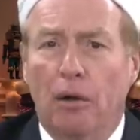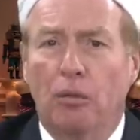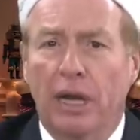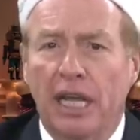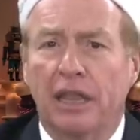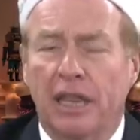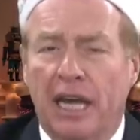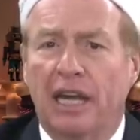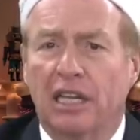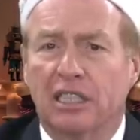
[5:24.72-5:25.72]
what do you
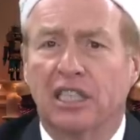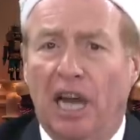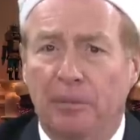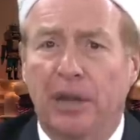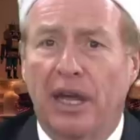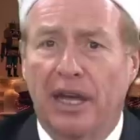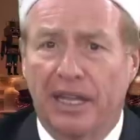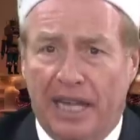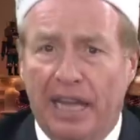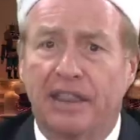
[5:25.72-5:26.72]
think? Time
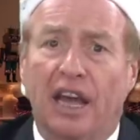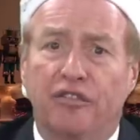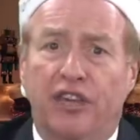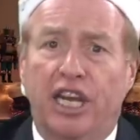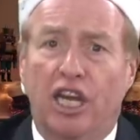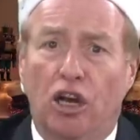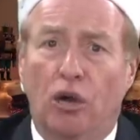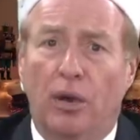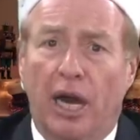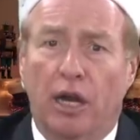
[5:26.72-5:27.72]
to get that
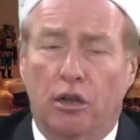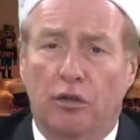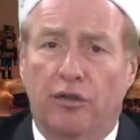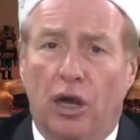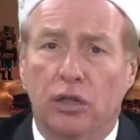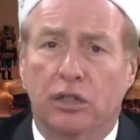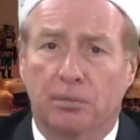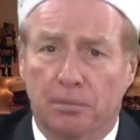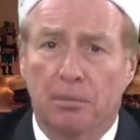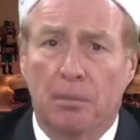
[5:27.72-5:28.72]
video out of the vault
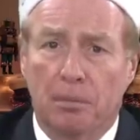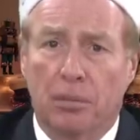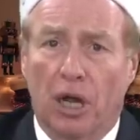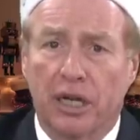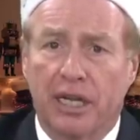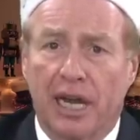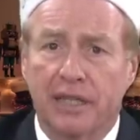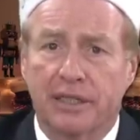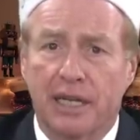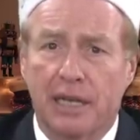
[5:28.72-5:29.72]
and
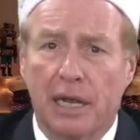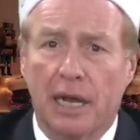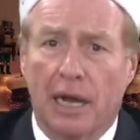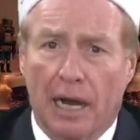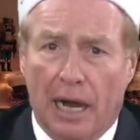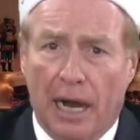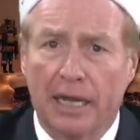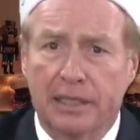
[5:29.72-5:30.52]
broadcast it? I